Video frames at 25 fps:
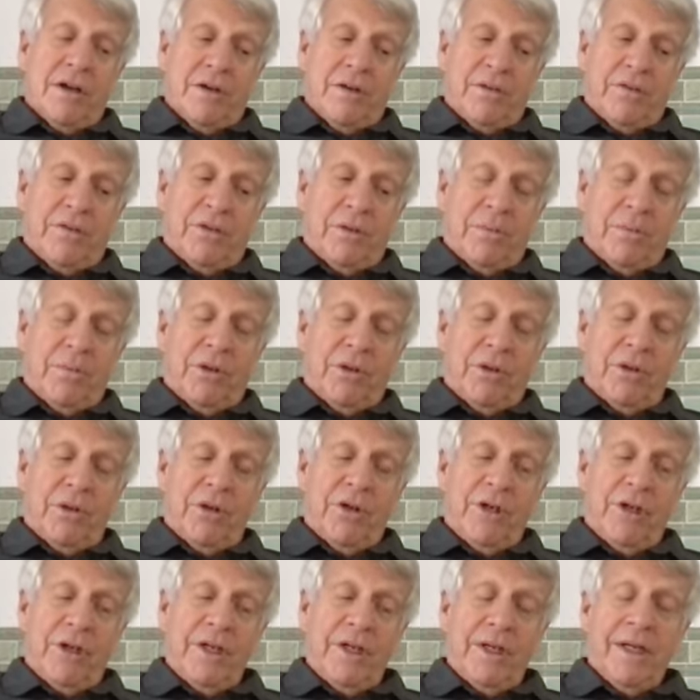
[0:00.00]
from
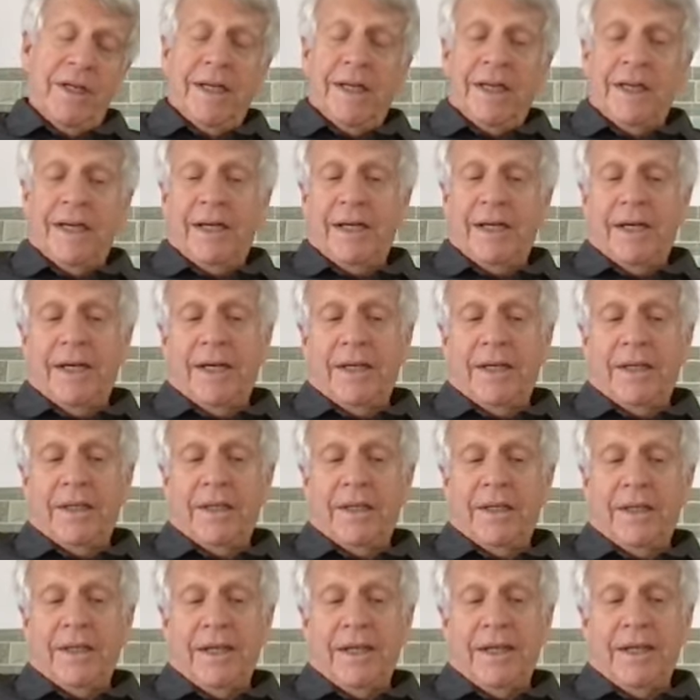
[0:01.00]
30.
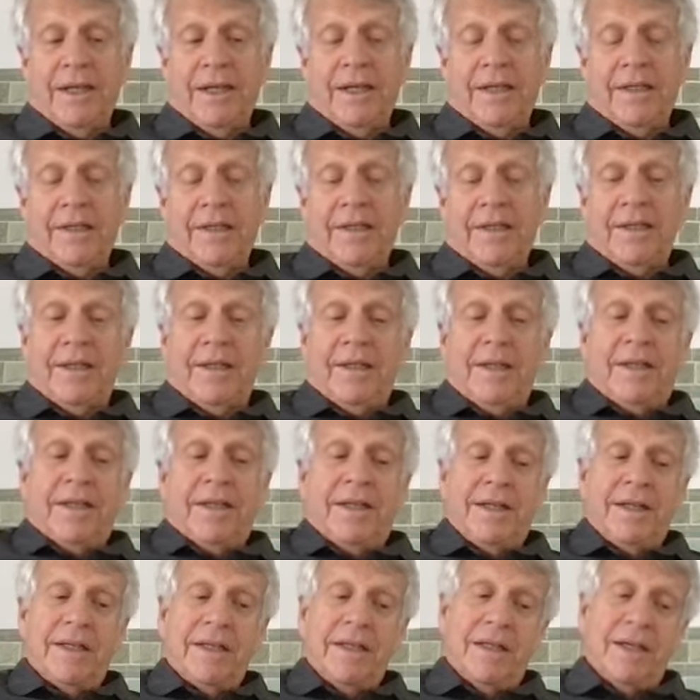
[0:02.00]
And
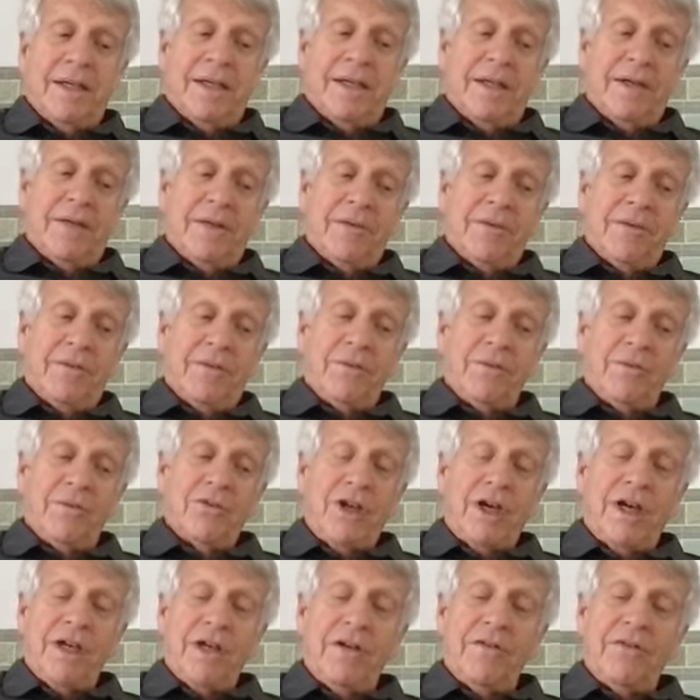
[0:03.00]
the
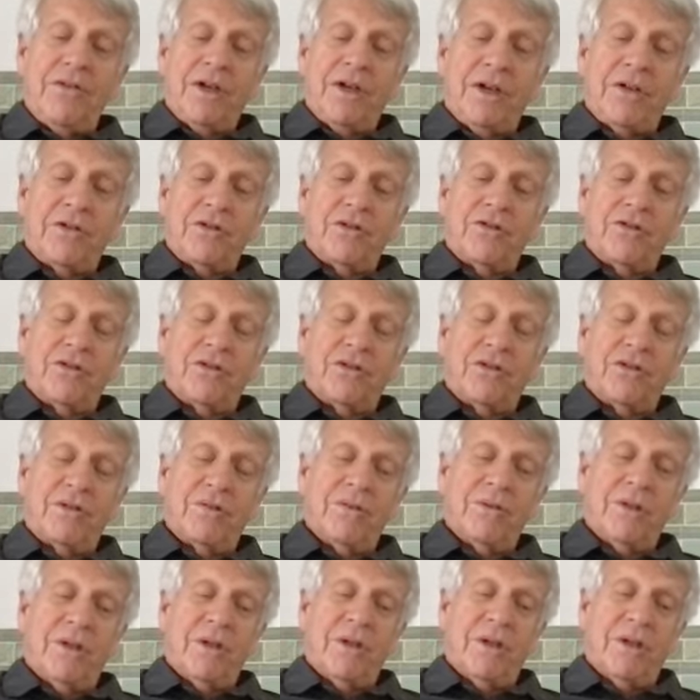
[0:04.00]
side effects
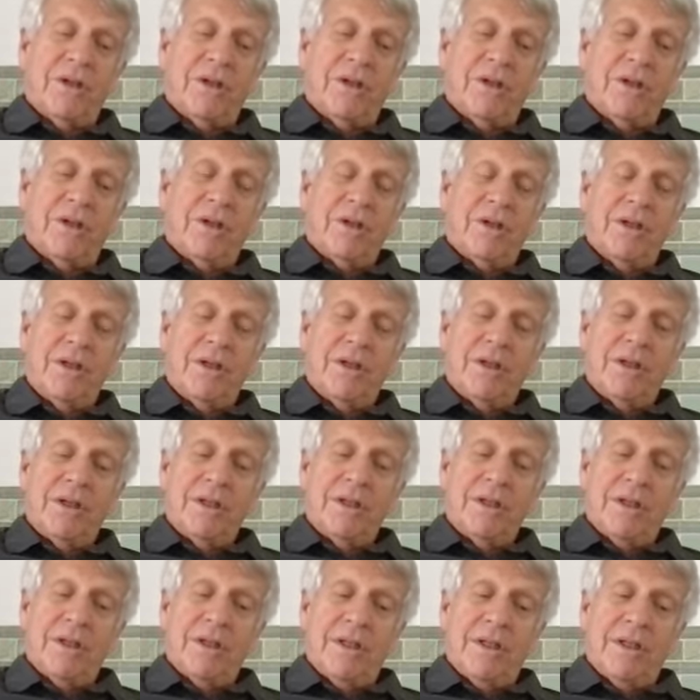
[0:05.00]
are
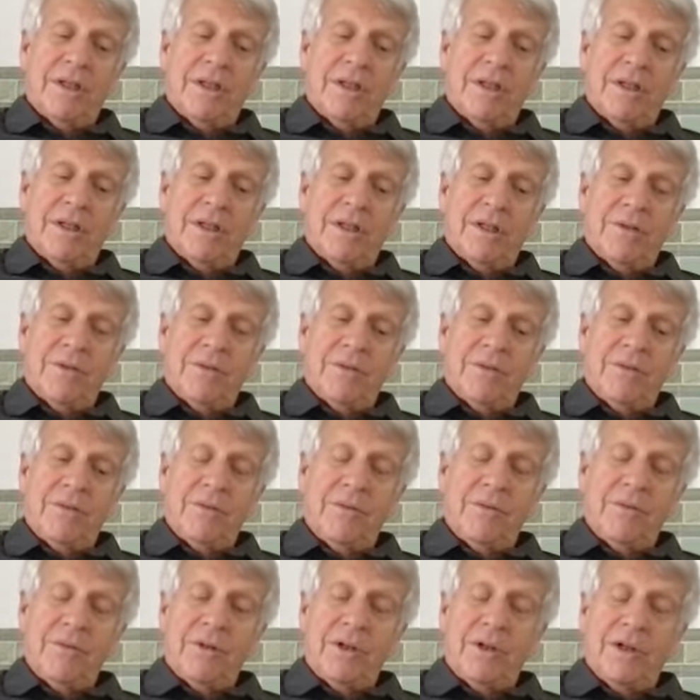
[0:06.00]

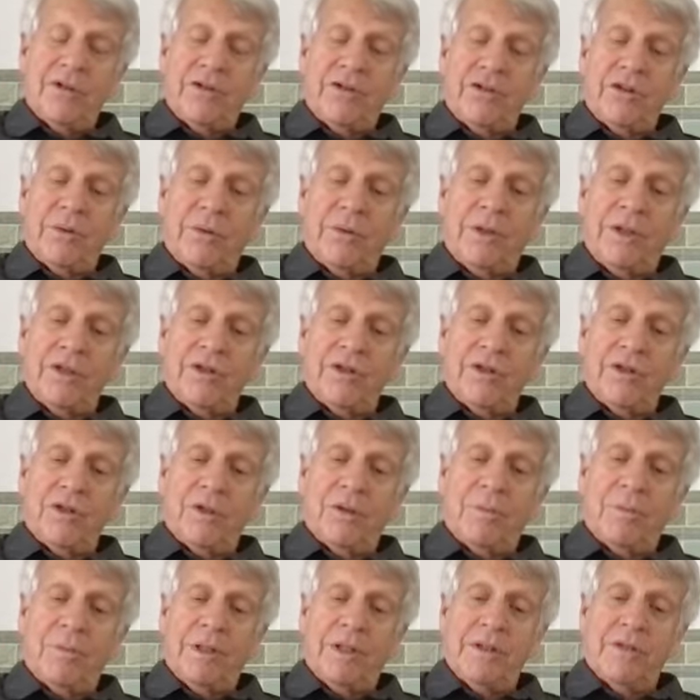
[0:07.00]
consequential,
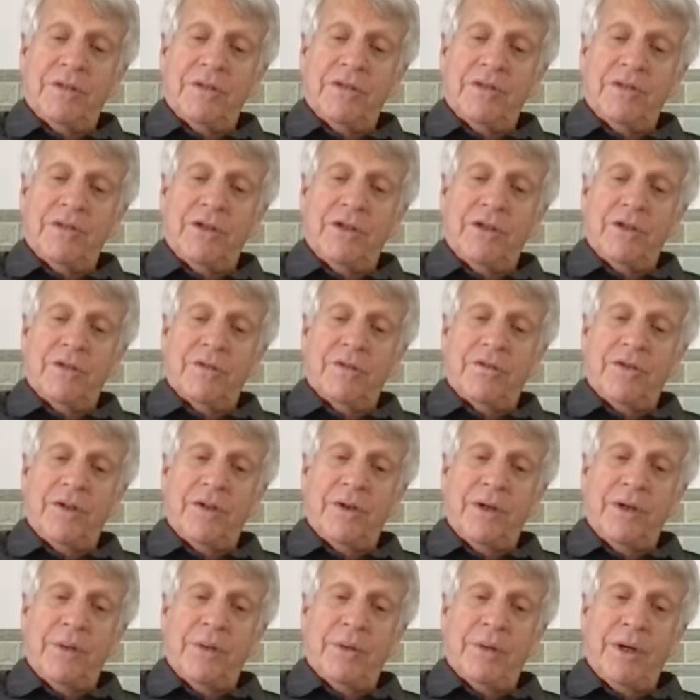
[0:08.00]
but still
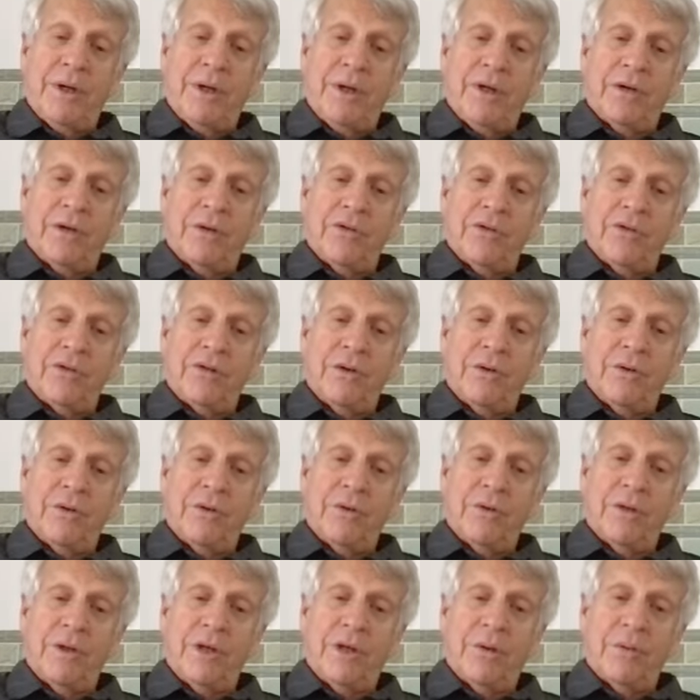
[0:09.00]
very rare.
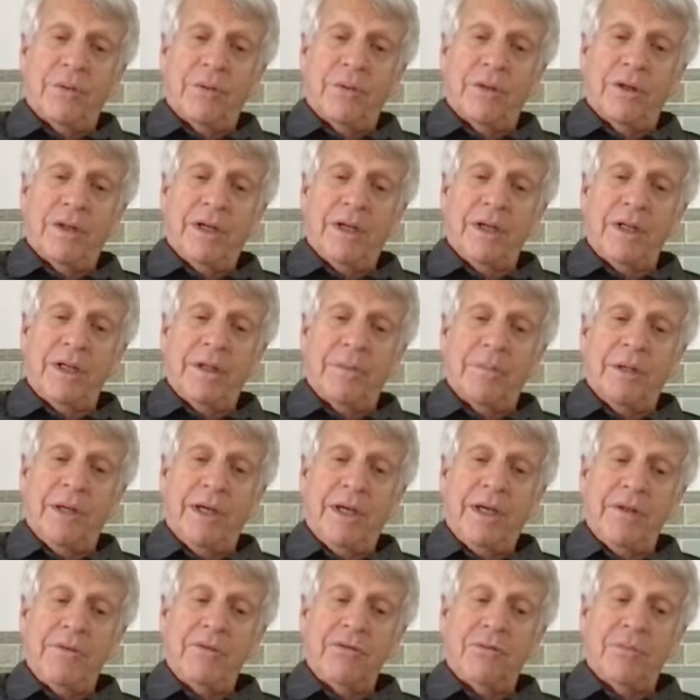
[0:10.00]
So we're lucky. But
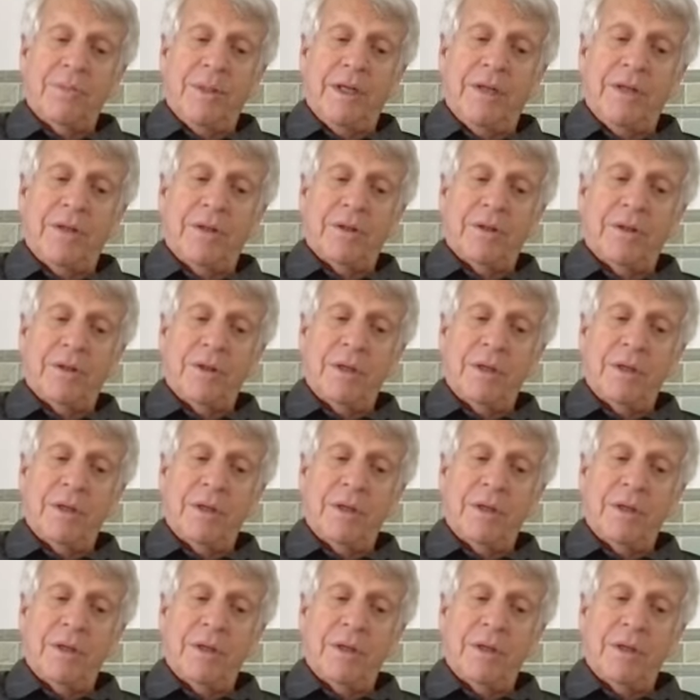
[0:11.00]
I've spent